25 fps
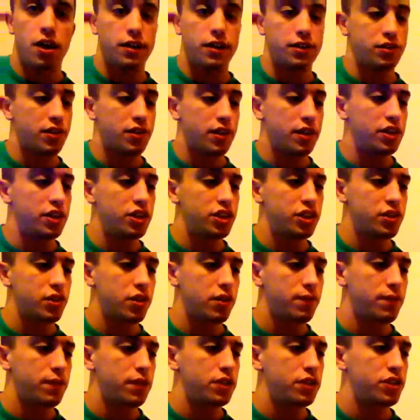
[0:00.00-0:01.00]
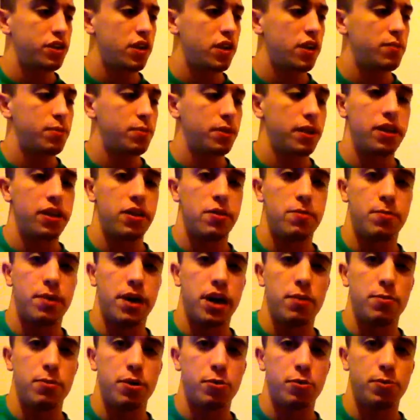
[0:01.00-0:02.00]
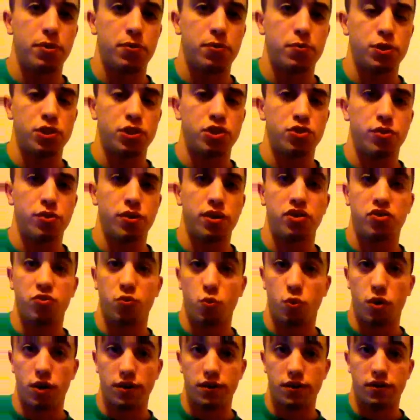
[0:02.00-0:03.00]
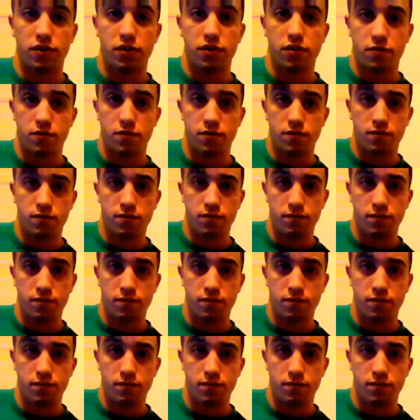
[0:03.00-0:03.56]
Alright, so then you're just going to finish it off playing the bottom open 3 strings once.